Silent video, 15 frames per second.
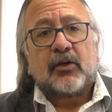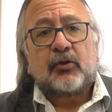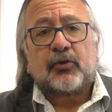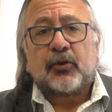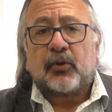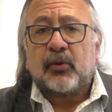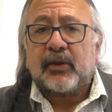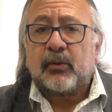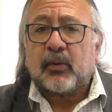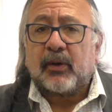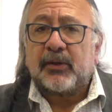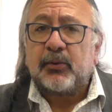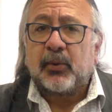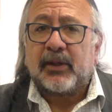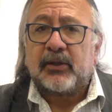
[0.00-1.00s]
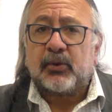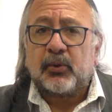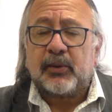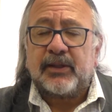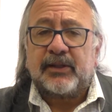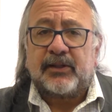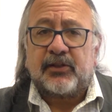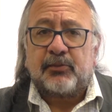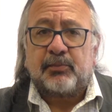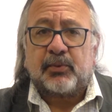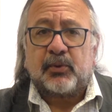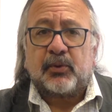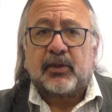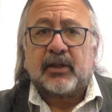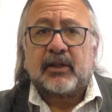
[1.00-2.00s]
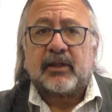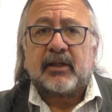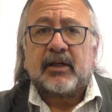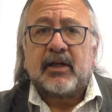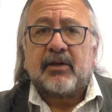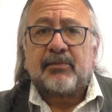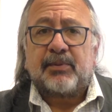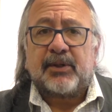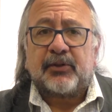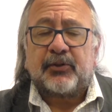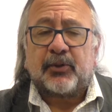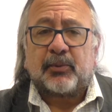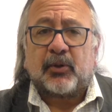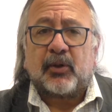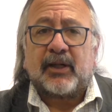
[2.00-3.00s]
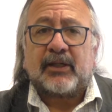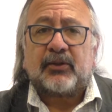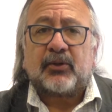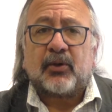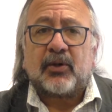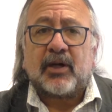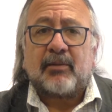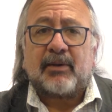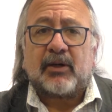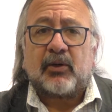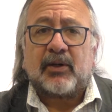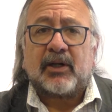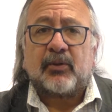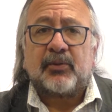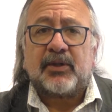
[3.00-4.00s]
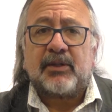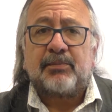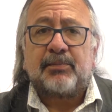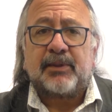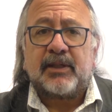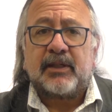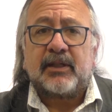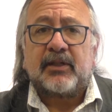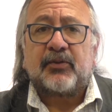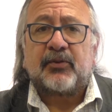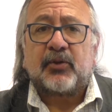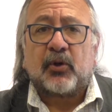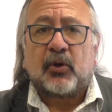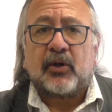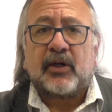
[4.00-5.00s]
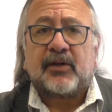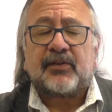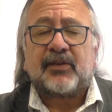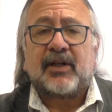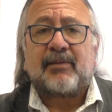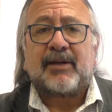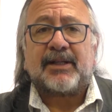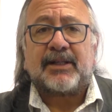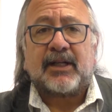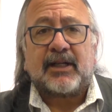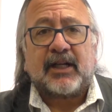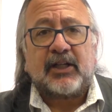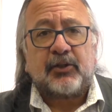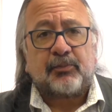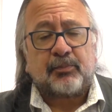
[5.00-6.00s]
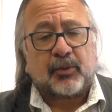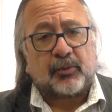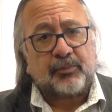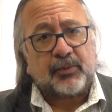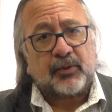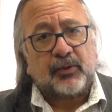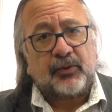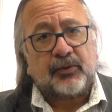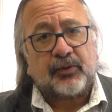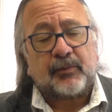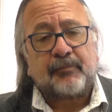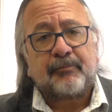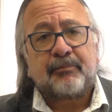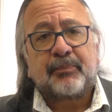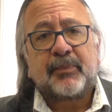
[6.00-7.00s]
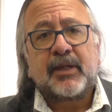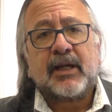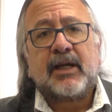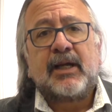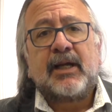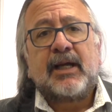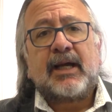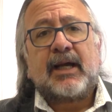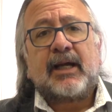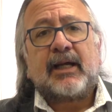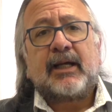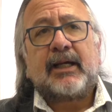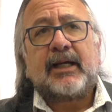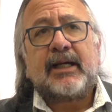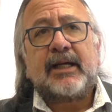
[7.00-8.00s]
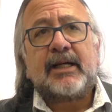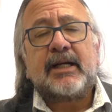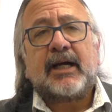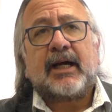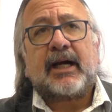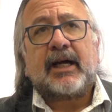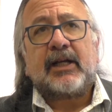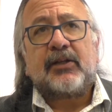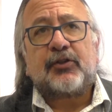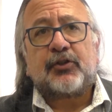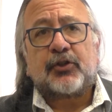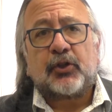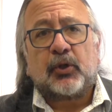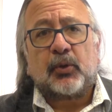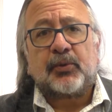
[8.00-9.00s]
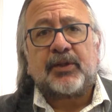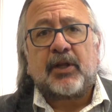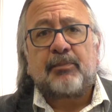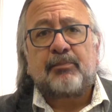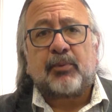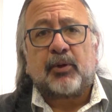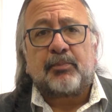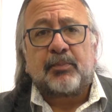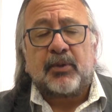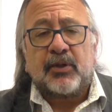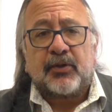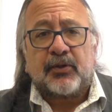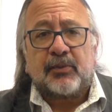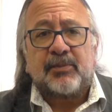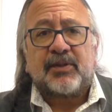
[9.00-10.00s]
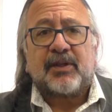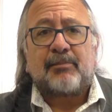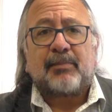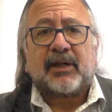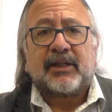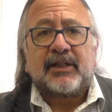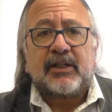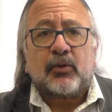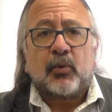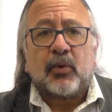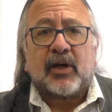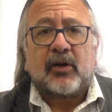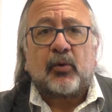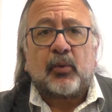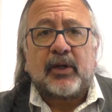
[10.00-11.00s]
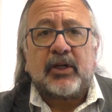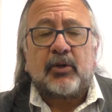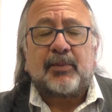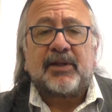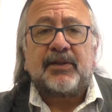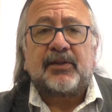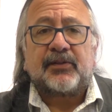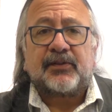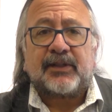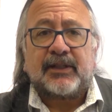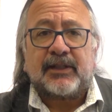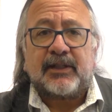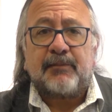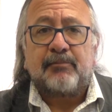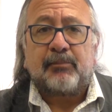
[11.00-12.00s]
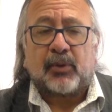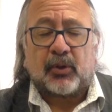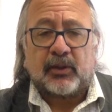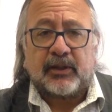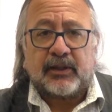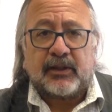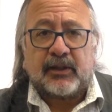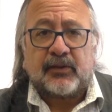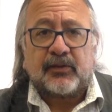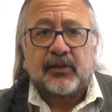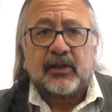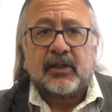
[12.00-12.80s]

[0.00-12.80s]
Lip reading: So what do I do in this book? First of all, I talk about how different scholars have analyzed populism, and I show that populism is a particular way of understanding politics.